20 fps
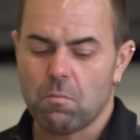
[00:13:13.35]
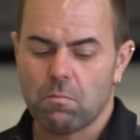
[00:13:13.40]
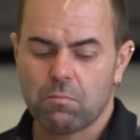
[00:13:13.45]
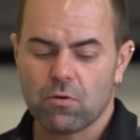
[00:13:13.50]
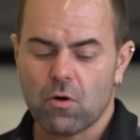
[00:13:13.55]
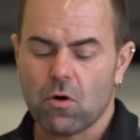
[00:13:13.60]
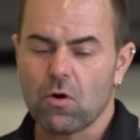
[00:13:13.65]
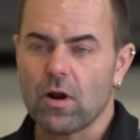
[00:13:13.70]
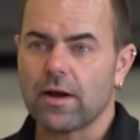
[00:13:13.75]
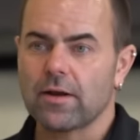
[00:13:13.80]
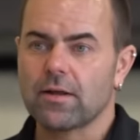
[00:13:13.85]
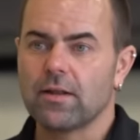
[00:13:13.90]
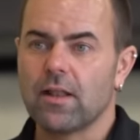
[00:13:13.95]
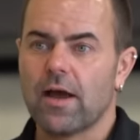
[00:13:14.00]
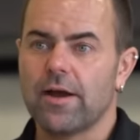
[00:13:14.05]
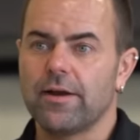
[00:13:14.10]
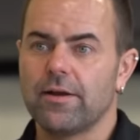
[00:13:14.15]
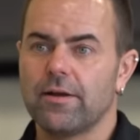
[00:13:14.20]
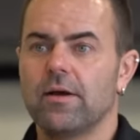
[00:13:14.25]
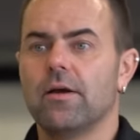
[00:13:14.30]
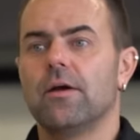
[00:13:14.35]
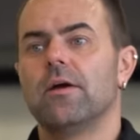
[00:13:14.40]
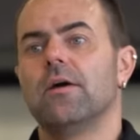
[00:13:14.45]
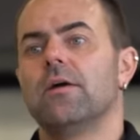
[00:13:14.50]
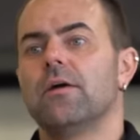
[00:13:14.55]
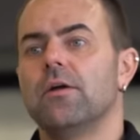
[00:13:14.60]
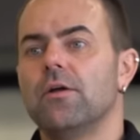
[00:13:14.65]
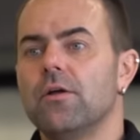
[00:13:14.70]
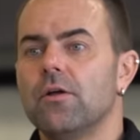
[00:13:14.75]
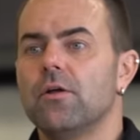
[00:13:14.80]
product line,
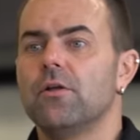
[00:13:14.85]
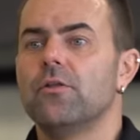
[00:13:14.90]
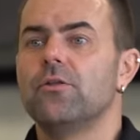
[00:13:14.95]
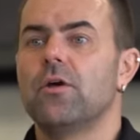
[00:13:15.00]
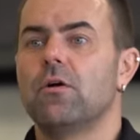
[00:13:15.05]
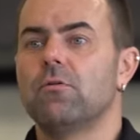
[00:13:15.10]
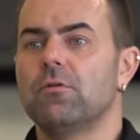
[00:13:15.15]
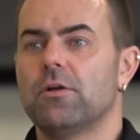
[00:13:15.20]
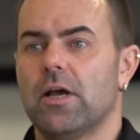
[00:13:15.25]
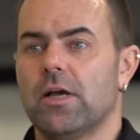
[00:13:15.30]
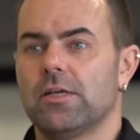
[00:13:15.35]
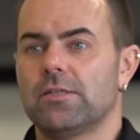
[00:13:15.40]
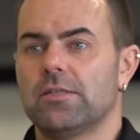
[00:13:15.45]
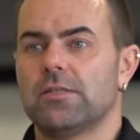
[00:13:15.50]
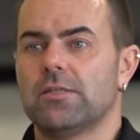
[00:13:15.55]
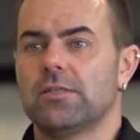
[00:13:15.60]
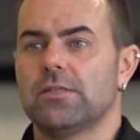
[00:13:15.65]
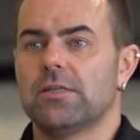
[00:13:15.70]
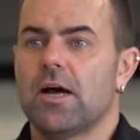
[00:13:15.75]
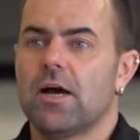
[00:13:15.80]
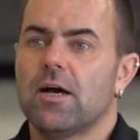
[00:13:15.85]
don't hesitate.